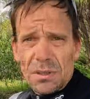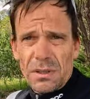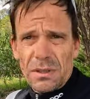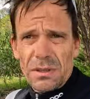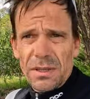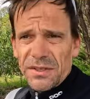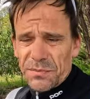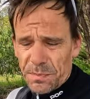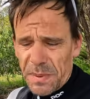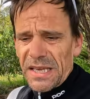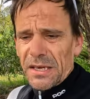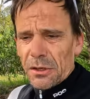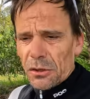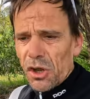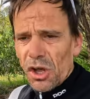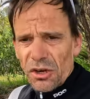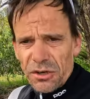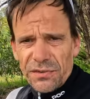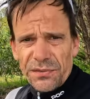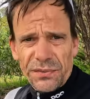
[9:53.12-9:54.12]
There's been a
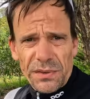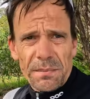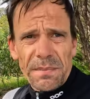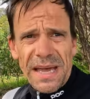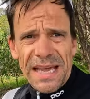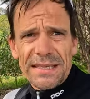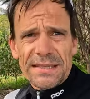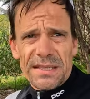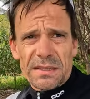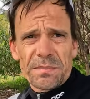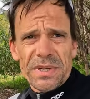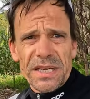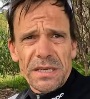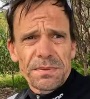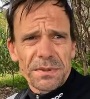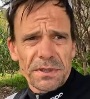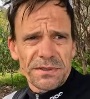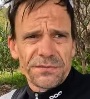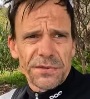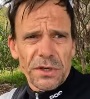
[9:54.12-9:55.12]
lot of amazing
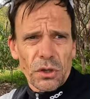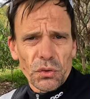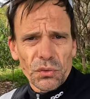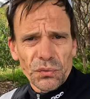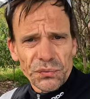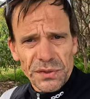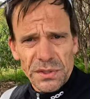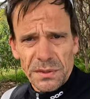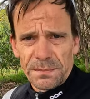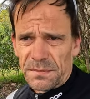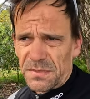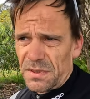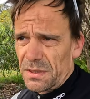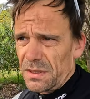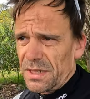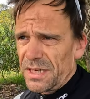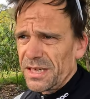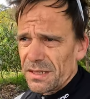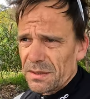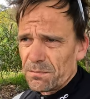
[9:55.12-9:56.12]
people involved
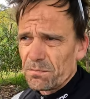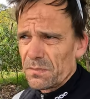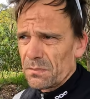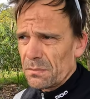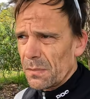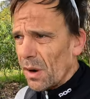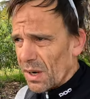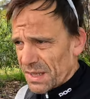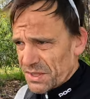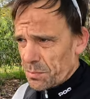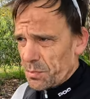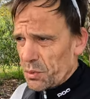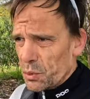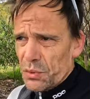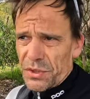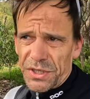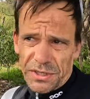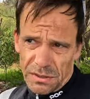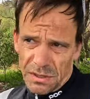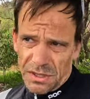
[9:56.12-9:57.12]
in my
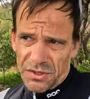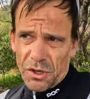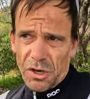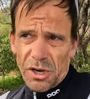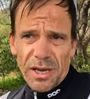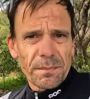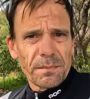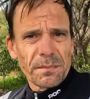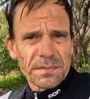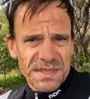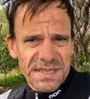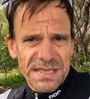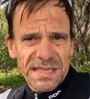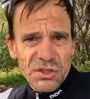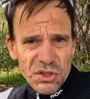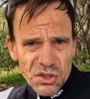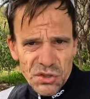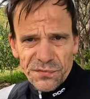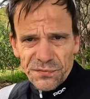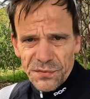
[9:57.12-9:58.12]
sport in the time
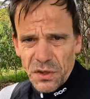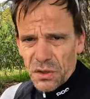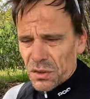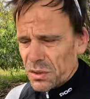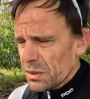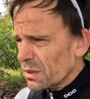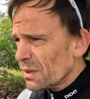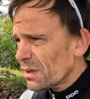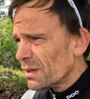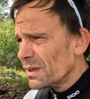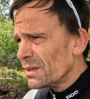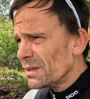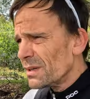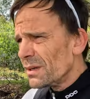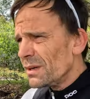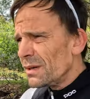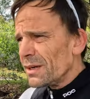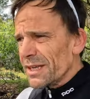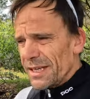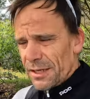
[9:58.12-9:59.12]
since you've gone
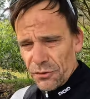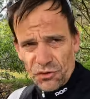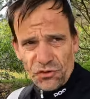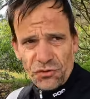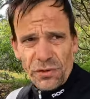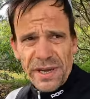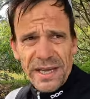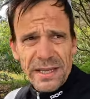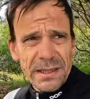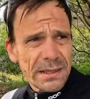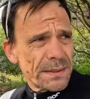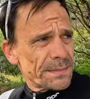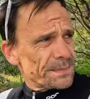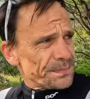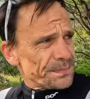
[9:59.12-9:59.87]
in Australia.